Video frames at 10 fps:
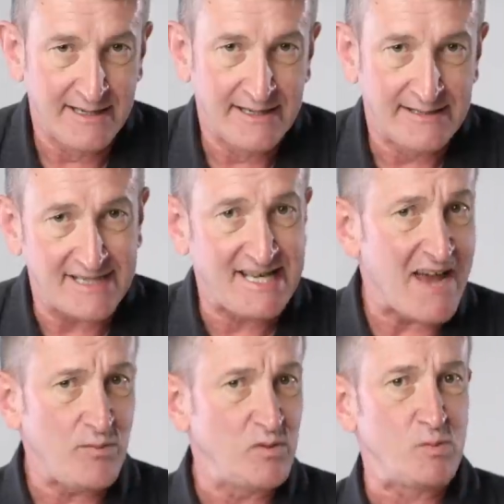Now,
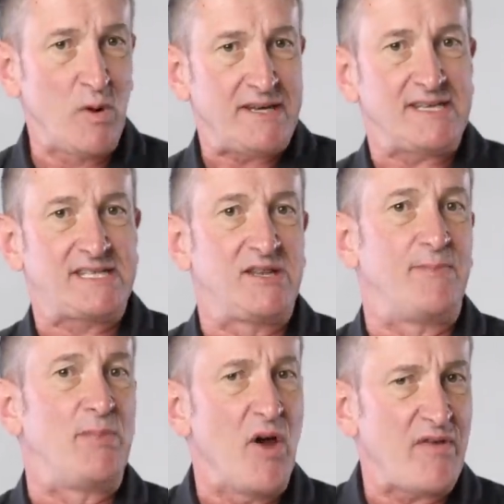David was witness to the
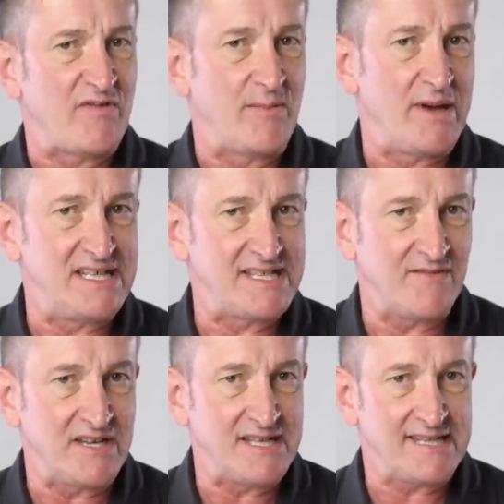birth of the
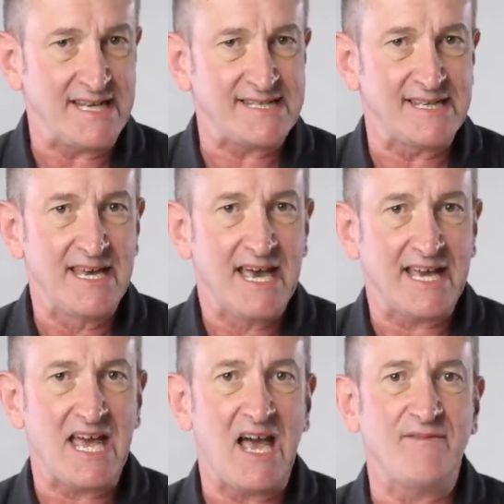P76, a
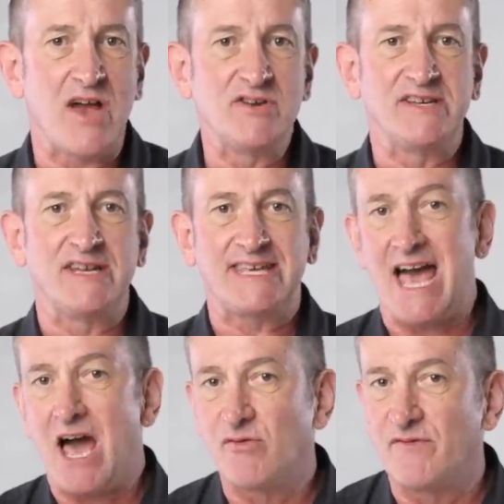car voted
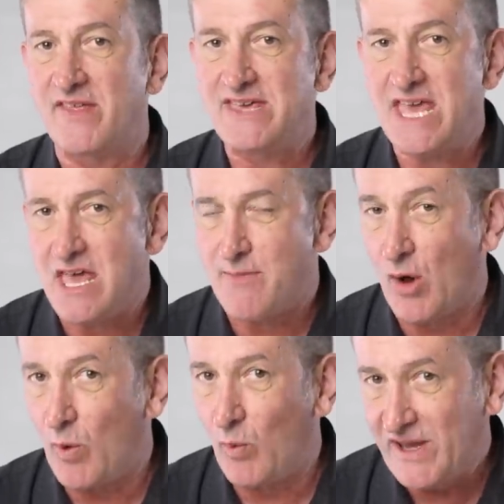Car of the Year
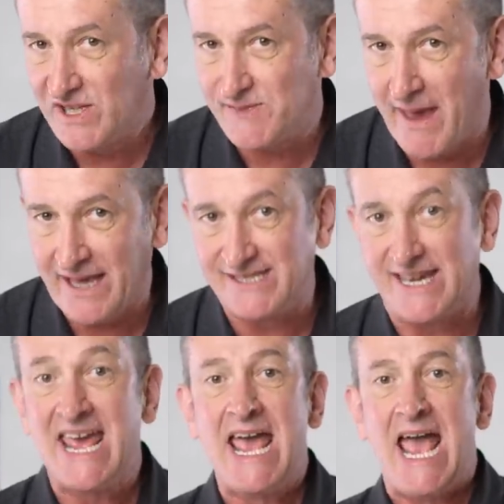by Wheels magazine,
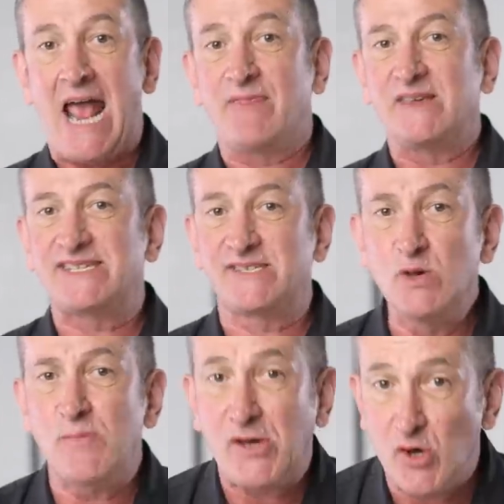and the
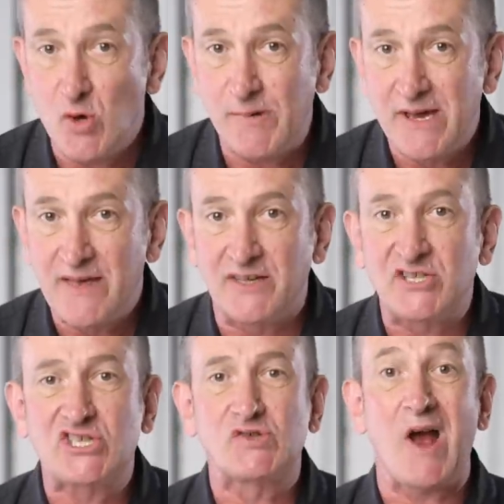super coupe that
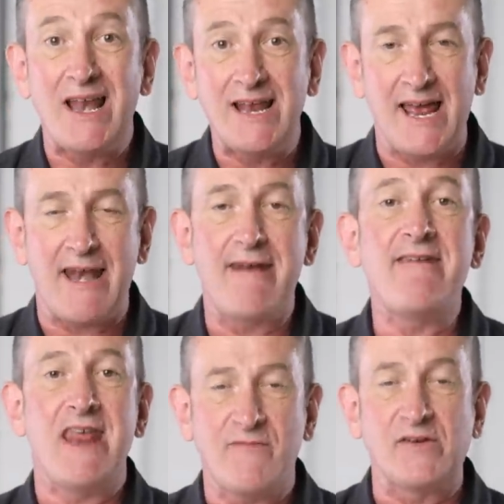Australia
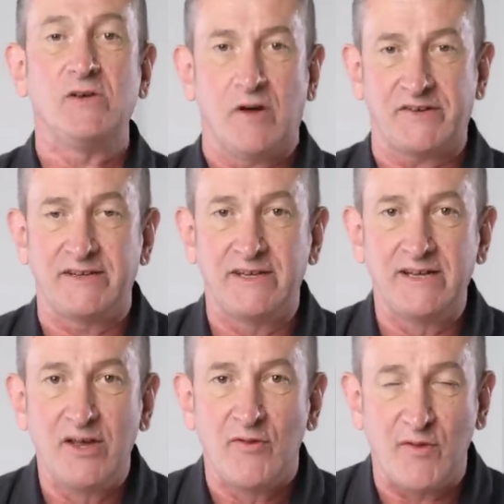never got,
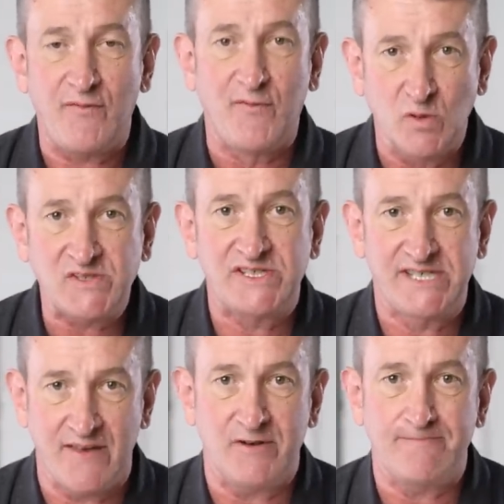the Force
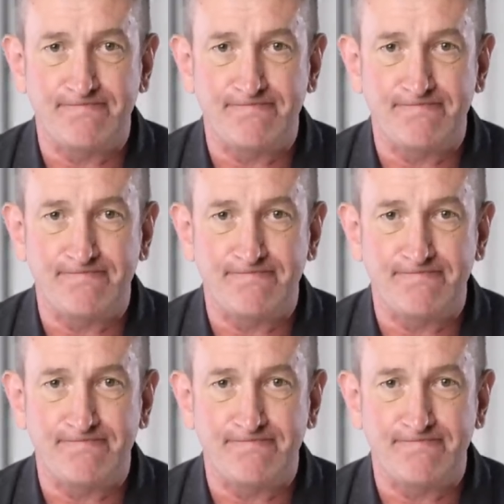7.